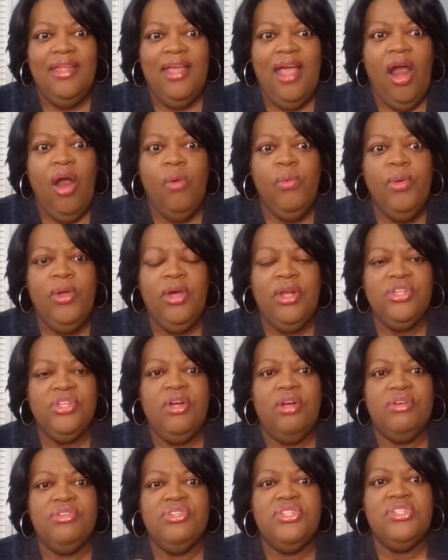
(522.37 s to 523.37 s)
How are we going to
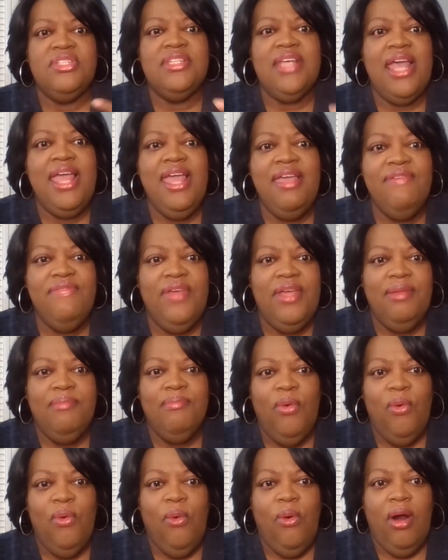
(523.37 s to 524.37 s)
start
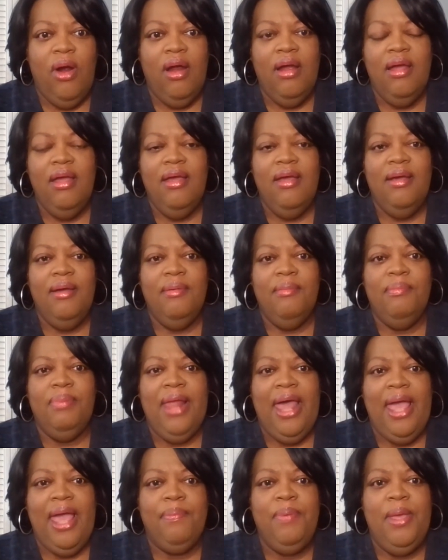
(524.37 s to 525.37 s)
saving more
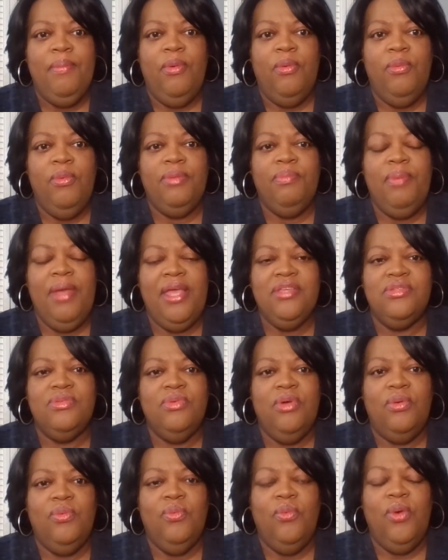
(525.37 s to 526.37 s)
Black people
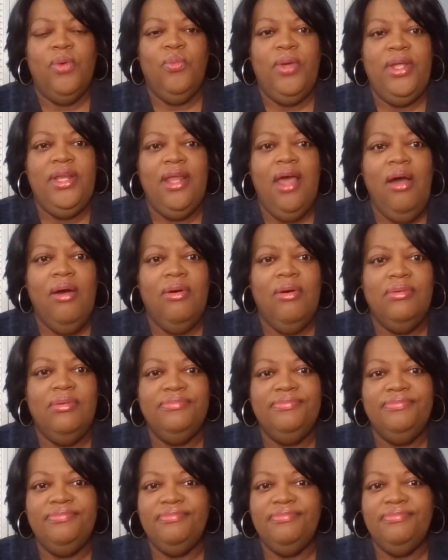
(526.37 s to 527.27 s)
based on what we know?